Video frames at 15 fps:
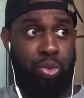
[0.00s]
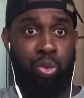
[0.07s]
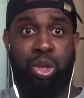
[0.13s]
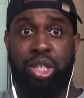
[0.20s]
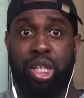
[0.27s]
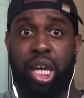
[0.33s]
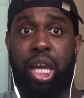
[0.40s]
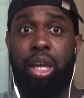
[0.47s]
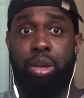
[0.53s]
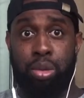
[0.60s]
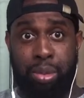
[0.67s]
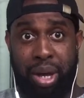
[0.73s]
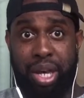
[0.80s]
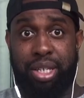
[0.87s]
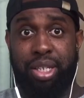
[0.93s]
Wizard
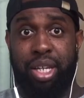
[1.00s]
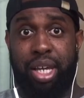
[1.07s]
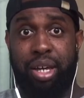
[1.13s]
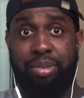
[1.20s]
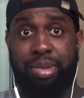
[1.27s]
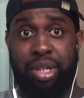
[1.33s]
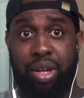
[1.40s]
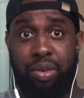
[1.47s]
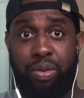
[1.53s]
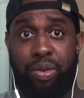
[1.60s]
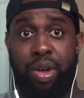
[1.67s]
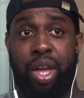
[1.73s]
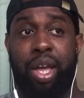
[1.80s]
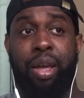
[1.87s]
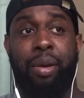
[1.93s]
Kingdom by his damn self.
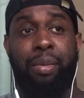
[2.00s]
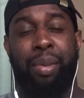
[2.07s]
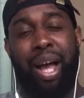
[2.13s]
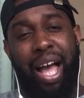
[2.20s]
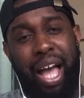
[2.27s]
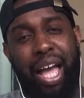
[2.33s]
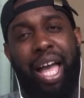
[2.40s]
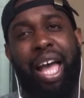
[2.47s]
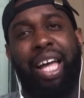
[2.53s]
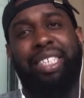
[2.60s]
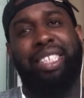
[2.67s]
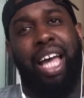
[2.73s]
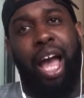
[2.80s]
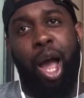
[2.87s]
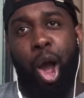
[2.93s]
But
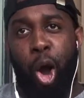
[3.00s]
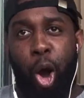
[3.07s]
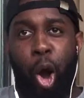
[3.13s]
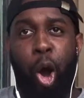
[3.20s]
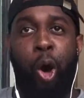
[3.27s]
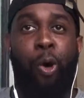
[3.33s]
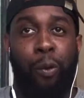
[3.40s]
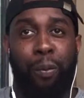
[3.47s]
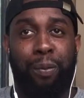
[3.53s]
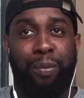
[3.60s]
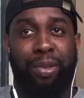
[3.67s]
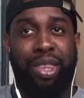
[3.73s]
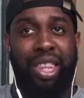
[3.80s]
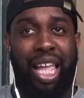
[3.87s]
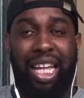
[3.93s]
as I hope.
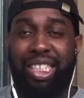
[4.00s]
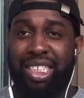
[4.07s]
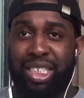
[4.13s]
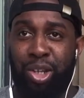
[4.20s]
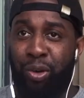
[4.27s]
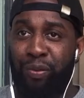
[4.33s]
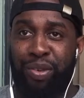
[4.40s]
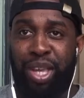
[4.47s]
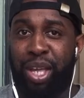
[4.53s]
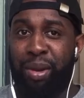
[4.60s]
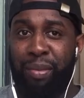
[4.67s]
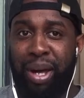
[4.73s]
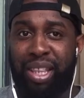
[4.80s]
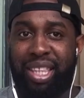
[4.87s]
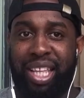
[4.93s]
They just don't forget
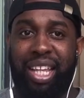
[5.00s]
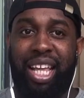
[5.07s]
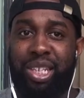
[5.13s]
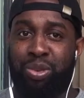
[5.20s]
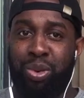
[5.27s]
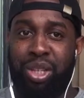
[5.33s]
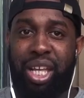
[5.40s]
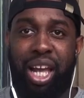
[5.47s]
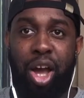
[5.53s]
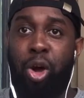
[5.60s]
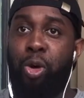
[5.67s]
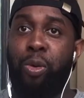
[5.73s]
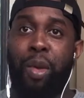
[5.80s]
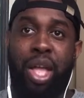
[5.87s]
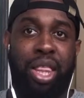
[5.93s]
about that. That's one thing I
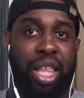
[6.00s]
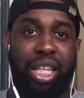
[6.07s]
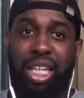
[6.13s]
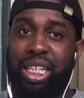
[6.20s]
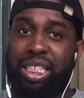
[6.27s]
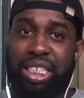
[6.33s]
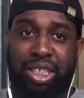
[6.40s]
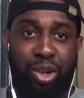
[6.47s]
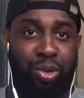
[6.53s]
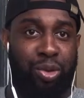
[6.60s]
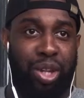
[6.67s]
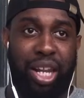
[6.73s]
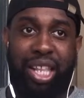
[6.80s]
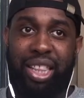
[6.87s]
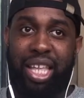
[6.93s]
hope, that they just
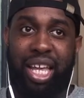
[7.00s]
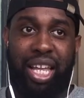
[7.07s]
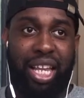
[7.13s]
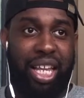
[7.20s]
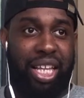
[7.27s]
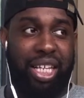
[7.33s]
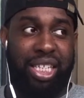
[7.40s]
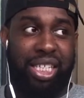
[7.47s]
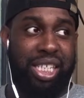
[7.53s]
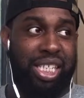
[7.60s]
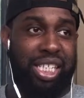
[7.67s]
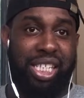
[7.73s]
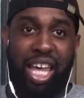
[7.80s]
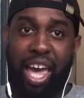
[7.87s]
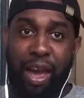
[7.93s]
don't let that, because
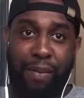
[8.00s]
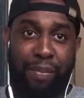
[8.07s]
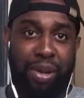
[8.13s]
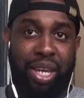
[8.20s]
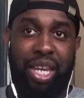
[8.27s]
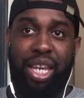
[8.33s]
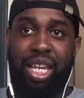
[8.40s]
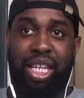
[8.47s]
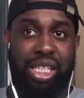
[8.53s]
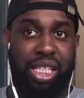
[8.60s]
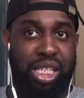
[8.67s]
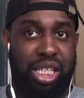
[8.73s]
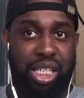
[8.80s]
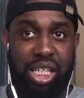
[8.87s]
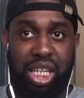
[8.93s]
it's happened.
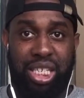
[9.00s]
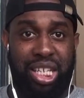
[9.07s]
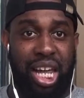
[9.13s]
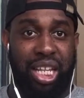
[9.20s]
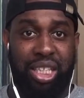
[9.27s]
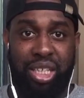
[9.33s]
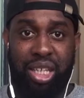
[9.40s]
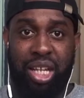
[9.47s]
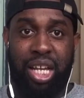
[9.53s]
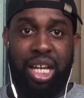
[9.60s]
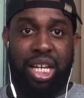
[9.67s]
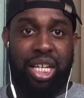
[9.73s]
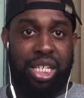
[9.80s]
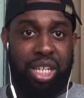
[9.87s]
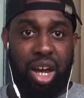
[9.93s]

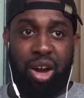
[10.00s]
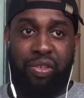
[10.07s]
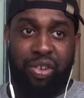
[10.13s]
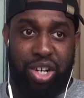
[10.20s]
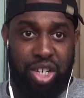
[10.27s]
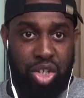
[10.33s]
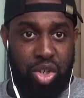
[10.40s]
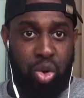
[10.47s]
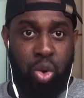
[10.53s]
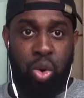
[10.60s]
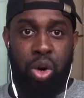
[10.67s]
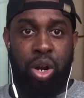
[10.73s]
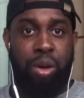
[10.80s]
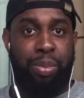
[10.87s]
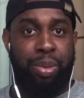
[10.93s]
It's already
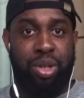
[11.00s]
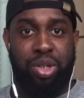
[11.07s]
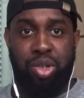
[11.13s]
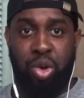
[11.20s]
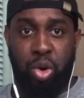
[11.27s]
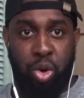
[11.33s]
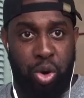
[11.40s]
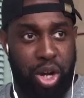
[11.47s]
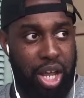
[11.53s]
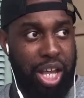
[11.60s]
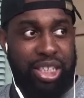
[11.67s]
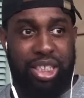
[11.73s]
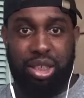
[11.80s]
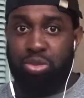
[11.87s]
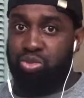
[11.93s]
stored up in the sword.
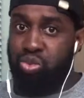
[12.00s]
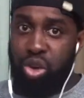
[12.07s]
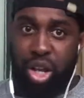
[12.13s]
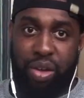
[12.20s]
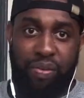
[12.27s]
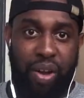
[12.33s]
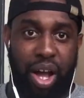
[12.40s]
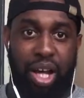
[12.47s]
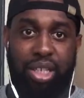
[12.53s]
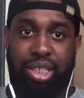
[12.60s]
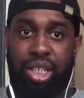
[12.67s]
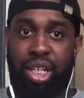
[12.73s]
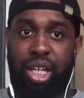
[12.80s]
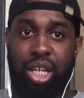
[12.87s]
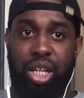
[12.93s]
I just did it for
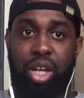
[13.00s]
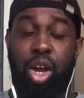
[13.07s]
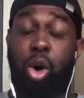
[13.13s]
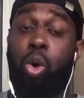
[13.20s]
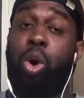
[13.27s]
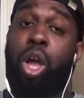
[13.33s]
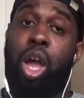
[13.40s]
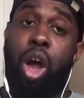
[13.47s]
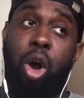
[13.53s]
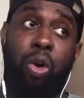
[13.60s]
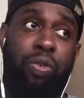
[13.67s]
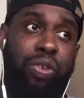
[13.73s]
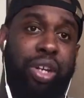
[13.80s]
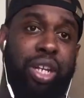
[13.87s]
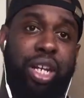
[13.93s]
Austin to let it go.
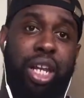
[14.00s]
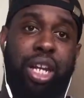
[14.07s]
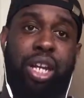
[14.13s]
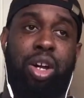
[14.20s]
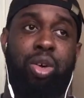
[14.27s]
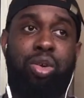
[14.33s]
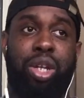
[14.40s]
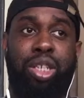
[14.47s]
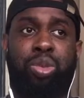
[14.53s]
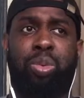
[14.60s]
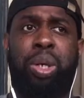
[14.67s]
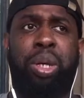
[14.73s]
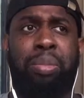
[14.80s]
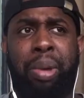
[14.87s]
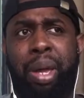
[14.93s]
Hopefully, he let it go next
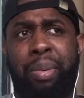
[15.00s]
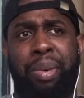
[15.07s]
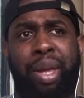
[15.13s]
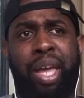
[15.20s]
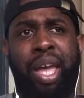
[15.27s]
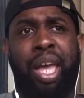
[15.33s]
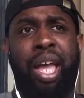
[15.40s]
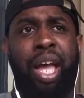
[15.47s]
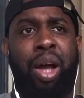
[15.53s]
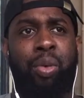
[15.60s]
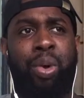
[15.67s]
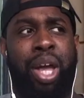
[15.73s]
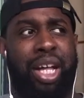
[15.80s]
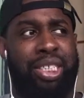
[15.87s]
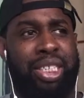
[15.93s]
week. Maybe
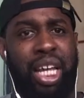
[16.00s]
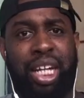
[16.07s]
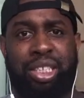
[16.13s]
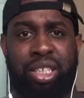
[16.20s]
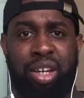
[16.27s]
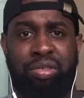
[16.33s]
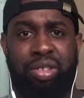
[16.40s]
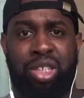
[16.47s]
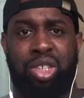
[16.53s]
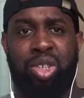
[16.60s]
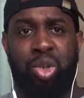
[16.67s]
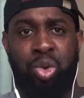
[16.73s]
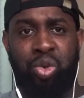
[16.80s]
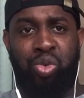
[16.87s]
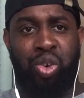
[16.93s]
we gotta see how tough this
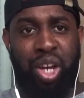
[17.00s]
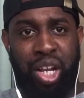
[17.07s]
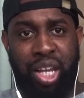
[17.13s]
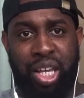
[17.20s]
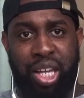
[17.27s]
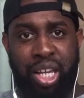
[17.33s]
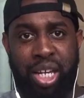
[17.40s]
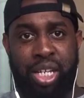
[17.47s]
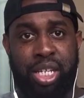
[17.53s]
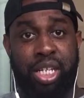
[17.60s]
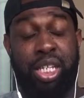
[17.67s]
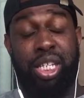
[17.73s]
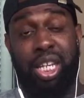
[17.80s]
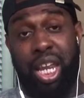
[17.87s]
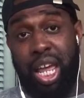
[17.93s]
dude really is.
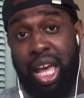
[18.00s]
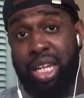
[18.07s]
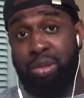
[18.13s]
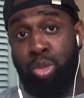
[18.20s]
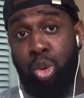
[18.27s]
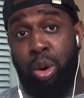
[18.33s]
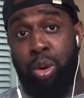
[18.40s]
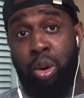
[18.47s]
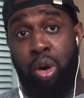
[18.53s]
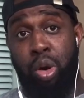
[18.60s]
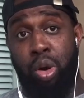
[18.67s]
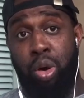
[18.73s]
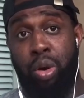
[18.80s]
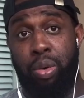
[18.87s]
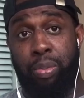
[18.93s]
He has more
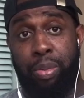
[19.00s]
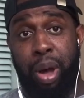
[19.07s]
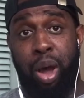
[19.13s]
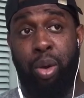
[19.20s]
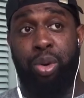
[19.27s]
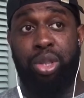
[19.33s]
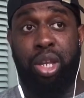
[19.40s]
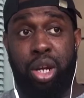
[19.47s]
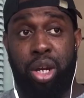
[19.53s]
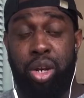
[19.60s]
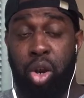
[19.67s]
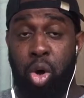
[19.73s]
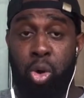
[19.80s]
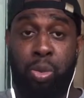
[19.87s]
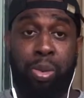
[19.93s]
power a
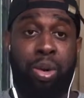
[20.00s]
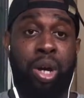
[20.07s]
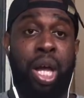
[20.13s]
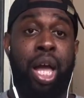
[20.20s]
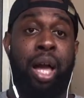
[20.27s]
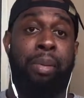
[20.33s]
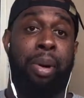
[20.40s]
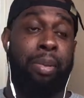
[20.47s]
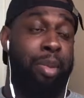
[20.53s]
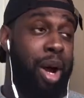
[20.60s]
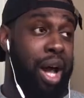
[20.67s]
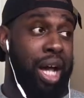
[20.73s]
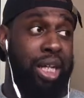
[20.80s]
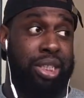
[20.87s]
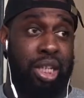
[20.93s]
noble.
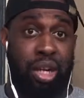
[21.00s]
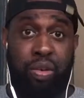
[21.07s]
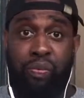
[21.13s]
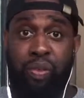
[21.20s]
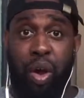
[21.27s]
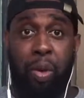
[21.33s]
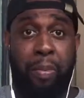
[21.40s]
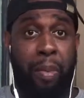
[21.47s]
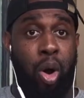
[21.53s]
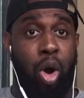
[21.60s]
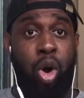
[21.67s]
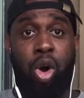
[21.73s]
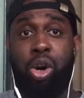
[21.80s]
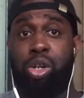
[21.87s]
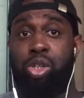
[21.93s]
But Austin done fought
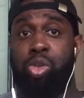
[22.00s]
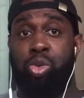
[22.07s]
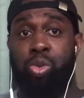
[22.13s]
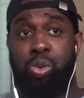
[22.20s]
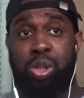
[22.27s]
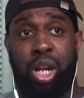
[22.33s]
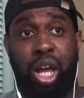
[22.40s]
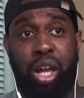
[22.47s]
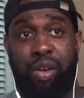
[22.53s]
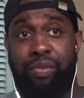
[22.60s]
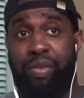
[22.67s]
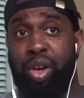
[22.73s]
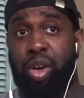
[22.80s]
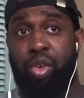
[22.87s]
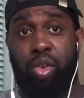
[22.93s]
Mars, who was like a
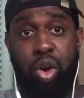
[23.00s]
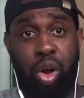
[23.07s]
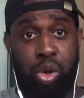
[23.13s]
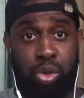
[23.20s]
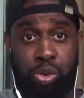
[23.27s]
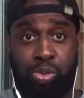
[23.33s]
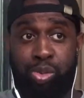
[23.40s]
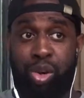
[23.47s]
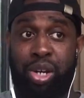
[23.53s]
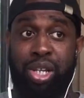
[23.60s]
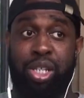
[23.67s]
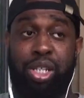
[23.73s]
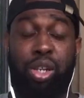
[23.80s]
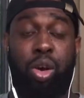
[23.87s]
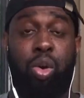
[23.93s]
fucking
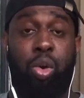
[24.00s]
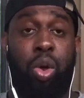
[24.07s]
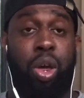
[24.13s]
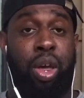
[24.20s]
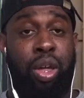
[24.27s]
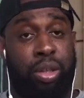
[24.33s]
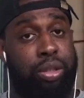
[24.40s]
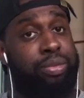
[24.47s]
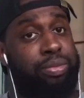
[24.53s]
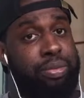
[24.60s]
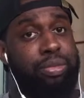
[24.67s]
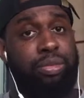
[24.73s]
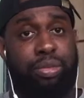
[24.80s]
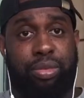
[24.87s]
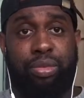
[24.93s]
crossbreed. So
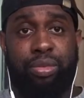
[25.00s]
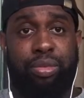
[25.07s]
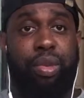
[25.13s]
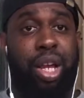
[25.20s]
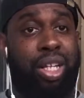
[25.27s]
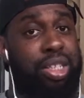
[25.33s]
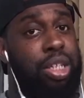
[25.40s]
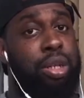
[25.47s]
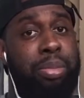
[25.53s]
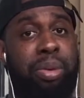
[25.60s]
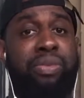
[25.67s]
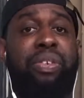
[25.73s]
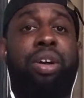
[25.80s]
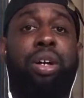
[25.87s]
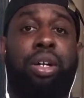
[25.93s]
it should
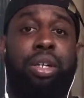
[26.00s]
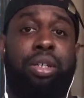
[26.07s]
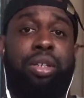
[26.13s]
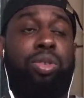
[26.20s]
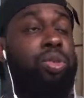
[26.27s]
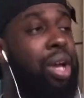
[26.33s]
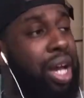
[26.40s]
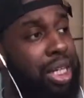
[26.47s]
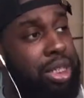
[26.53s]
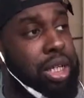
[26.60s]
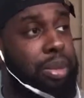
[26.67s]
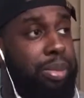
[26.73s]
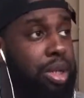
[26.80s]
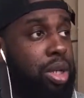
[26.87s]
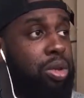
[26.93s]
be fun. You guys,
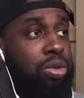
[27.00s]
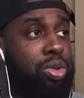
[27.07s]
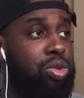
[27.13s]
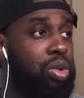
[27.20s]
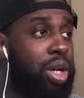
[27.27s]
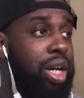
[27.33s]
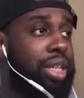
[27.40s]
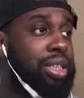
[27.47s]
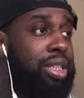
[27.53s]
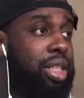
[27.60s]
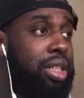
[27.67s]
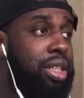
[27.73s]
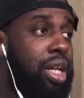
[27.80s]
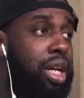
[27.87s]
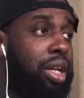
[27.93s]
let me know what you guys
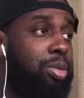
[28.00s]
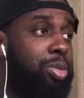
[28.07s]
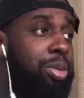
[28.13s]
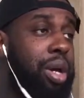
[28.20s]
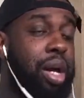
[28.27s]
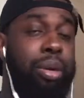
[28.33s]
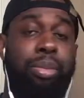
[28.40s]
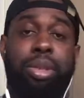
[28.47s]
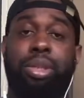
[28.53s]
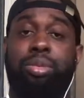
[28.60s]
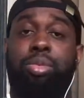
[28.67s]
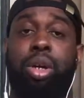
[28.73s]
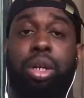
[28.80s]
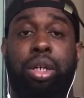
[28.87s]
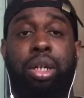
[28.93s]
think down in the comments,
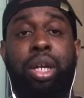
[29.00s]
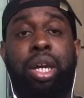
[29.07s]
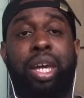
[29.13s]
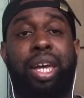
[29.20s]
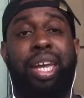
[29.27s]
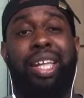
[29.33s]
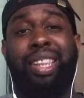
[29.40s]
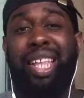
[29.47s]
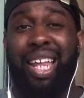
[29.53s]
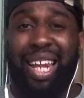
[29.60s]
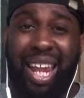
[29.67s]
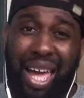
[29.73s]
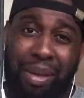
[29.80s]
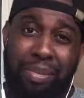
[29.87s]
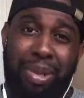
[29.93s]
bro. Hit that
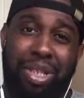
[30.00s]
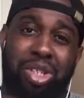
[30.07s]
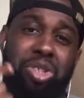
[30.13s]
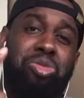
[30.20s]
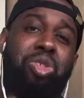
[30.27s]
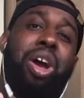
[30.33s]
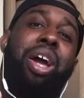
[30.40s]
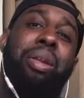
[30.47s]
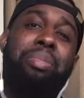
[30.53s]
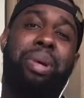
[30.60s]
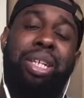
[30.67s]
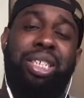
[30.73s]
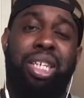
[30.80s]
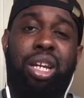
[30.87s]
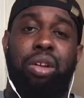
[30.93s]
like button, subscribe to
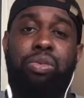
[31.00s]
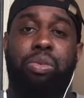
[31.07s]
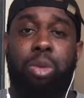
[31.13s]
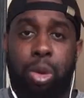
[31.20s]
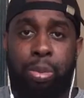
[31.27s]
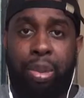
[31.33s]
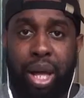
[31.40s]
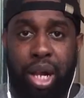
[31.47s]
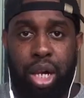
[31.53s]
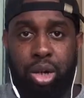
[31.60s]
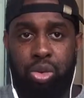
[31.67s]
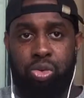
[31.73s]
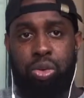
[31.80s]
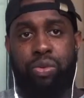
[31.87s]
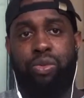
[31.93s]
my channel for more Black
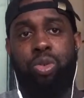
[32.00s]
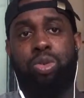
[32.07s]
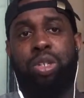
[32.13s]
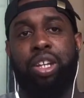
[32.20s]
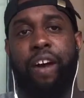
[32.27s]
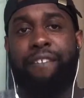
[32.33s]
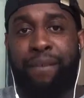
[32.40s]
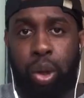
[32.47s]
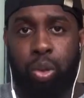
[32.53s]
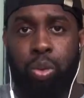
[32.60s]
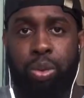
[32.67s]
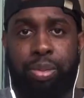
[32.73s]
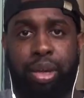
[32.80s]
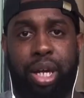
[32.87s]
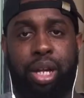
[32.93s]
Clover reviews, because I fuck
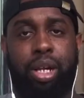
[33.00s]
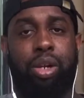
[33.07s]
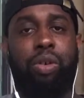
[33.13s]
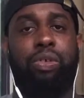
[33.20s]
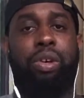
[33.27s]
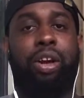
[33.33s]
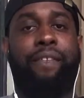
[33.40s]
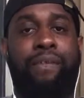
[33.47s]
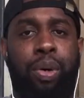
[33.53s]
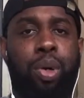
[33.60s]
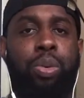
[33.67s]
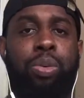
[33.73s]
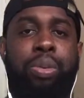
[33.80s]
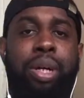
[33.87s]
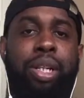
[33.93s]
with Black Clover and I
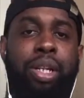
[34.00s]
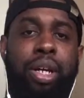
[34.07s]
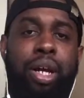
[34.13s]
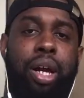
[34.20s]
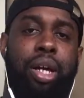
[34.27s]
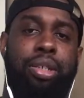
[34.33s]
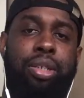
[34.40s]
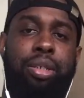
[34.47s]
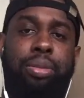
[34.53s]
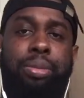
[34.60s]
fuck with my nigga Austin,